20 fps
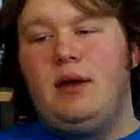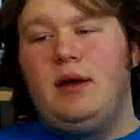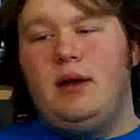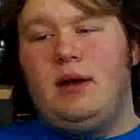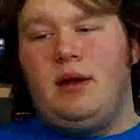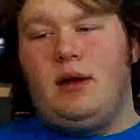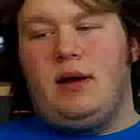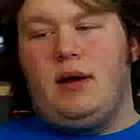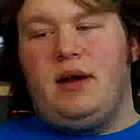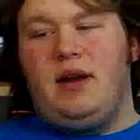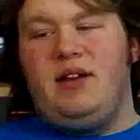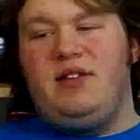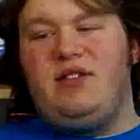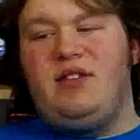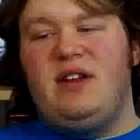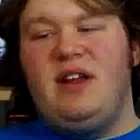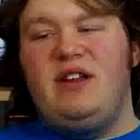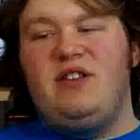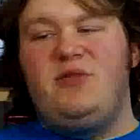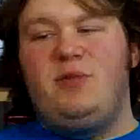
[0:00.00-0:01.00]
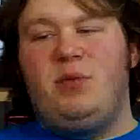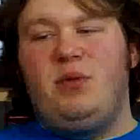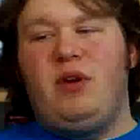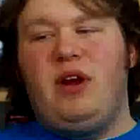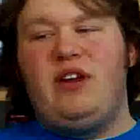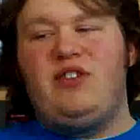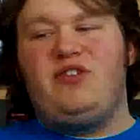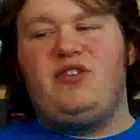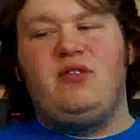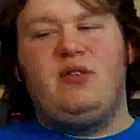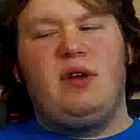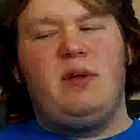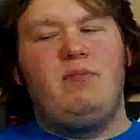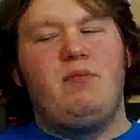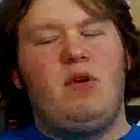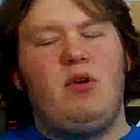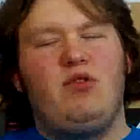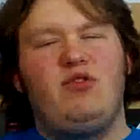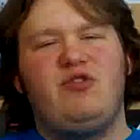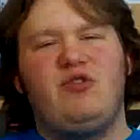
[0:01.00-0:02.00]
It is an inspirational,
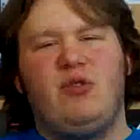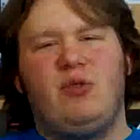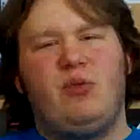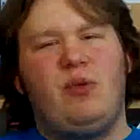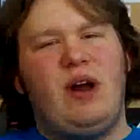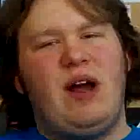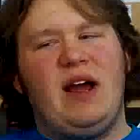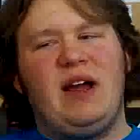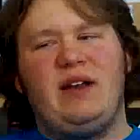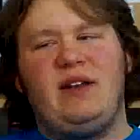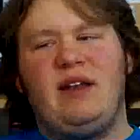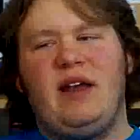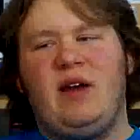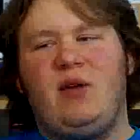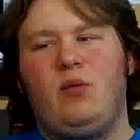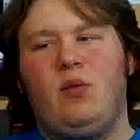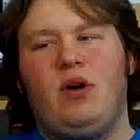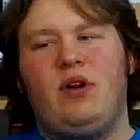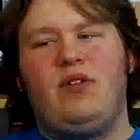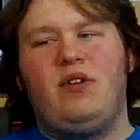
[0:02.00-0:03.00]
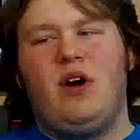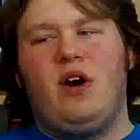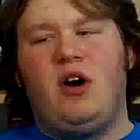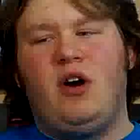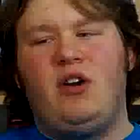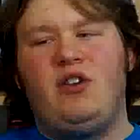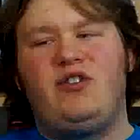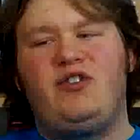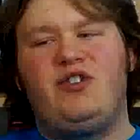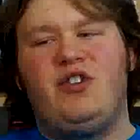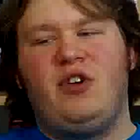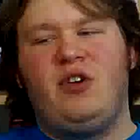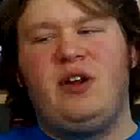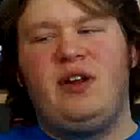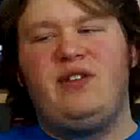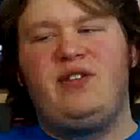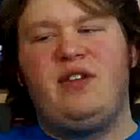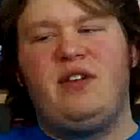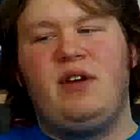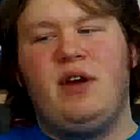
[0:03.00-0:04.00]
emotional ride down one of the hardest
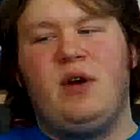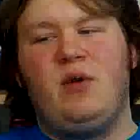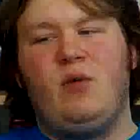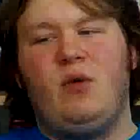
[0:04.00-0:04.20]
journeys a young